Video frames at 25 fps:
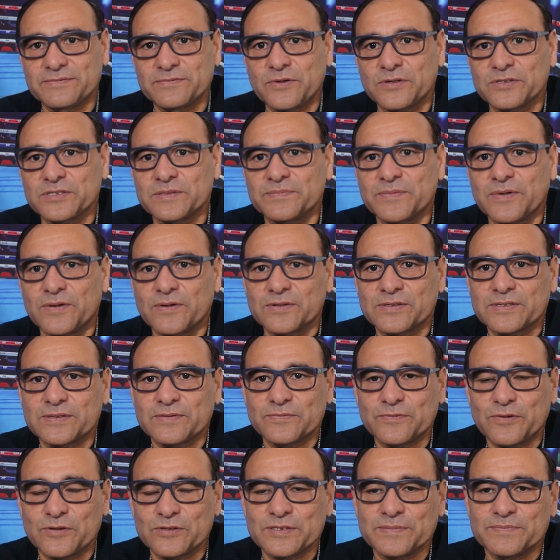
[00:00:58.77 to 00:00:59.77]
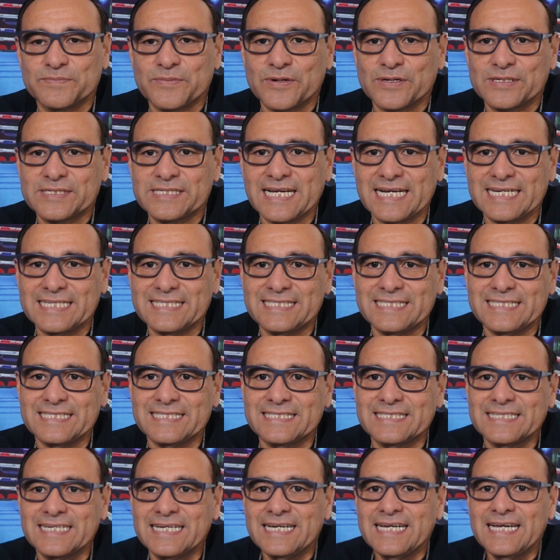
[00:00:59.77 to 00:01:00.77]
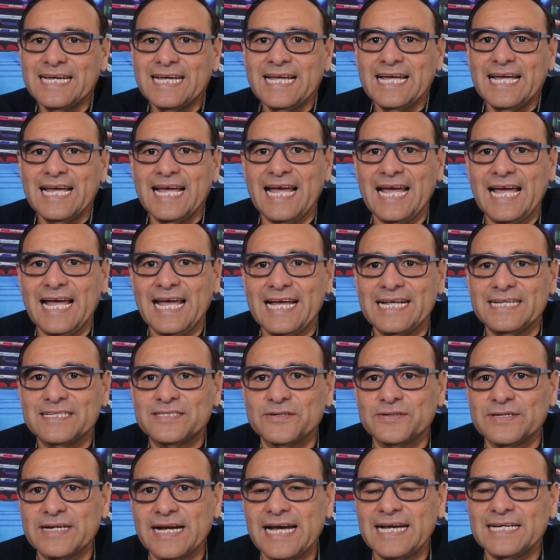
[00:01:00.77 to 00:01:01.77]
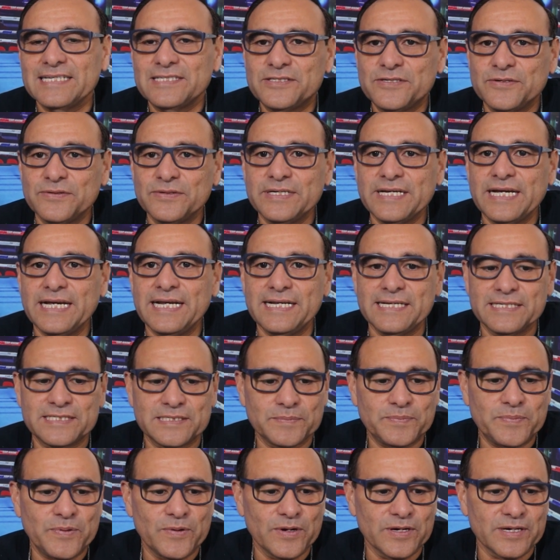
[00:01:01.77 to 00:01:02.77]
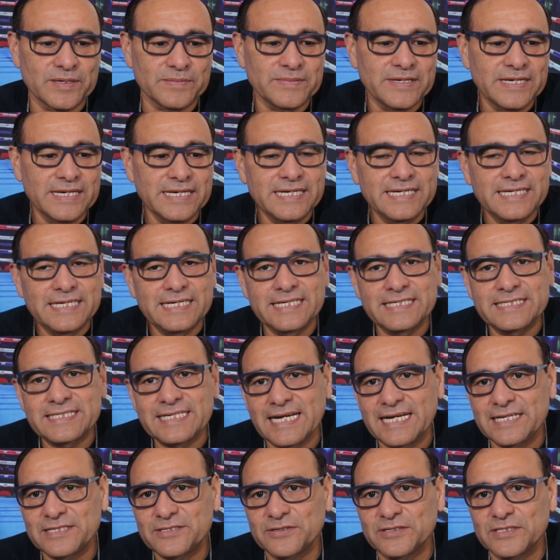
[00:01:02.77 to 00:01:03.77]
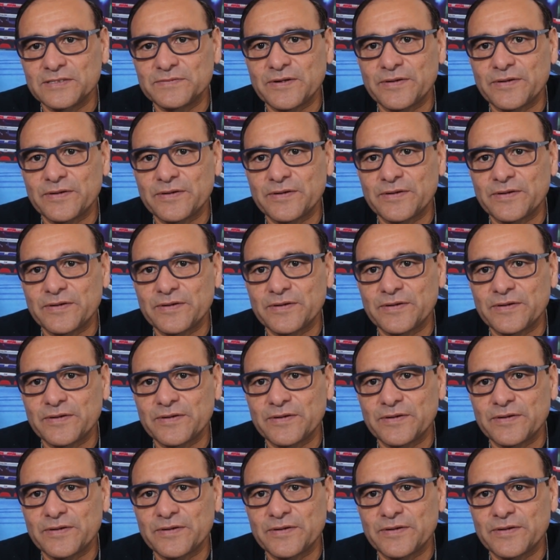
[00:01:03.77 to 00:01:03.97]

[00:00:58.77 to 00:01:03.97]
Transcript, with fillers: in Rosenberg, Rosenberg Texas. And so guys, tune in and support him. He's San Antonio's